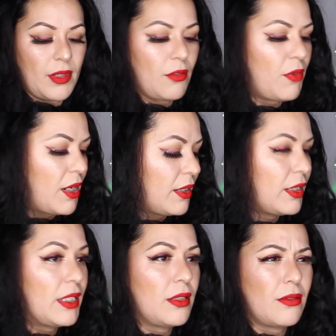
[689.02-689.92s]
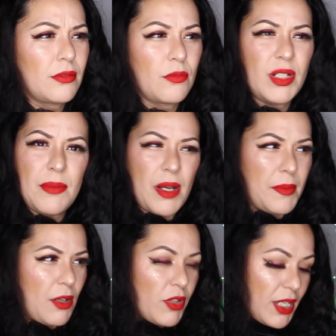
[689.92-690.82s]
Why? What did he buy
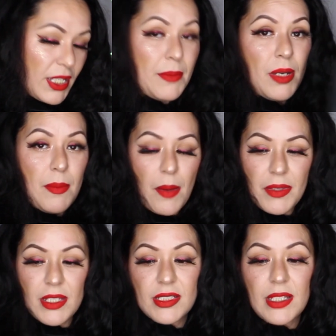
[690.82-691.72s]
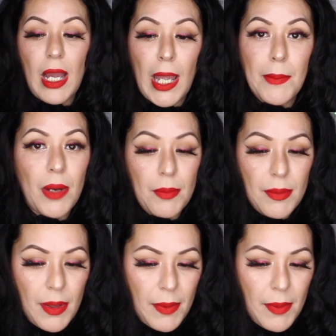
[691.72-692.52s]
me? Oh yeah, he bought me this. I bought me my